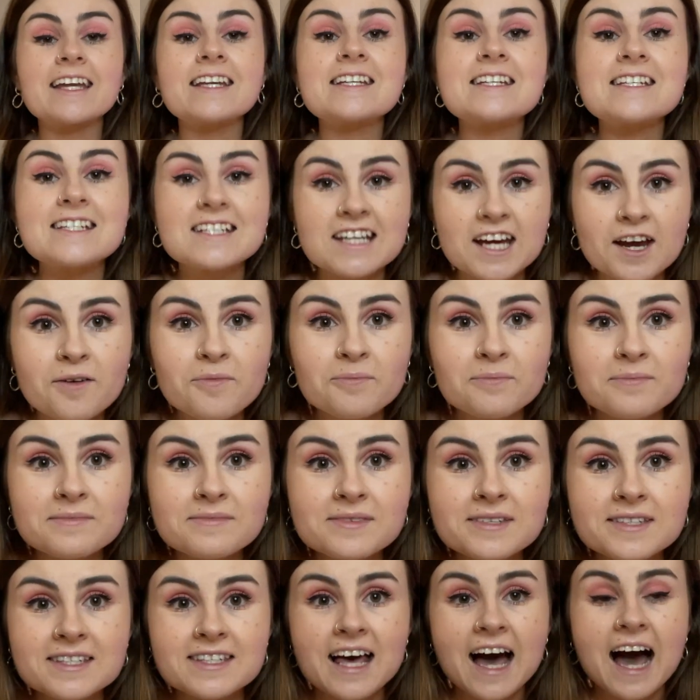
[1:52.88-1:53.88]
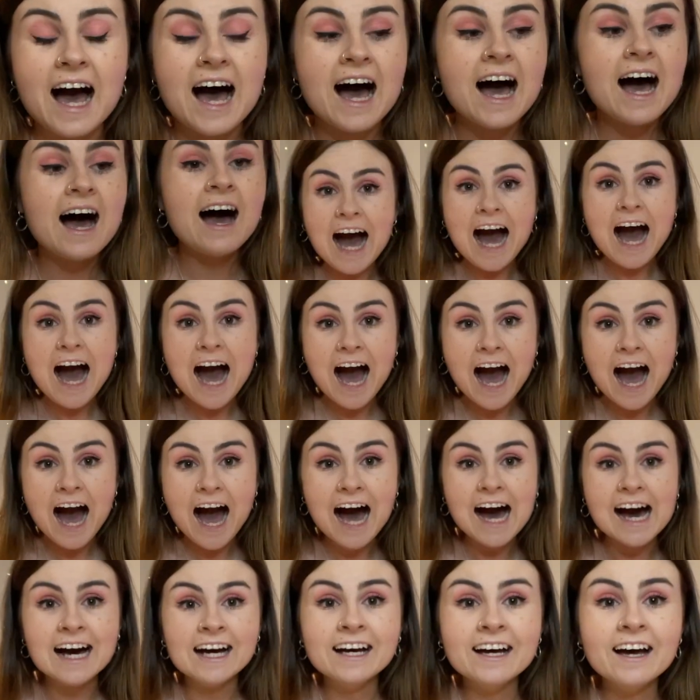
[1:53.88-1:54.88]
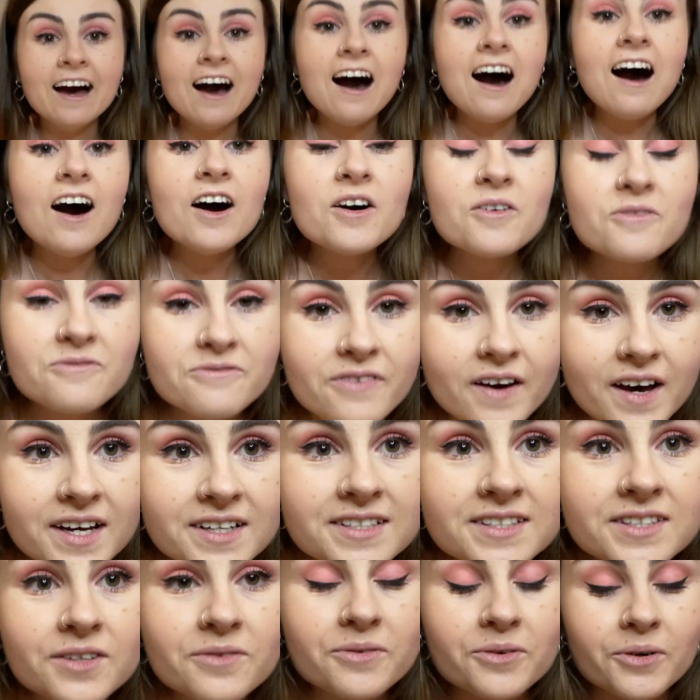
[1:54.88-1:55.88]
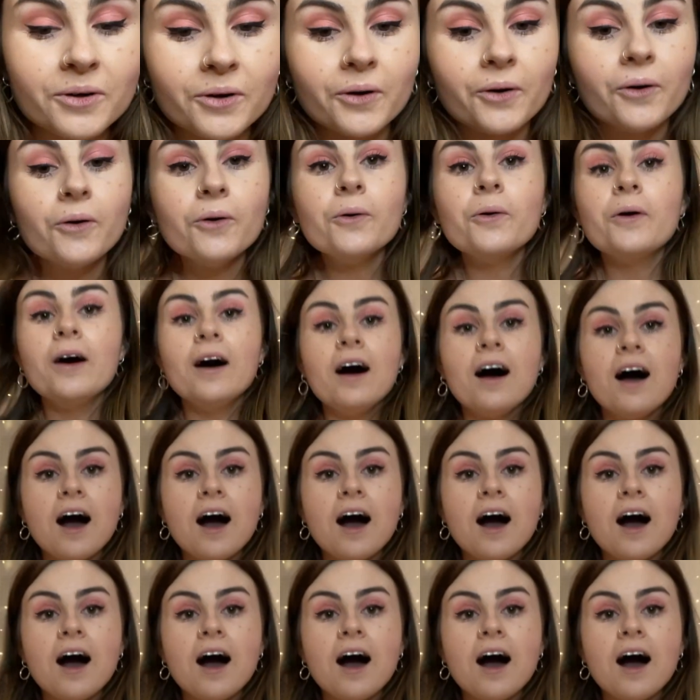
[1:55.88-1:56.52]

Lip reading: gym set. First of all,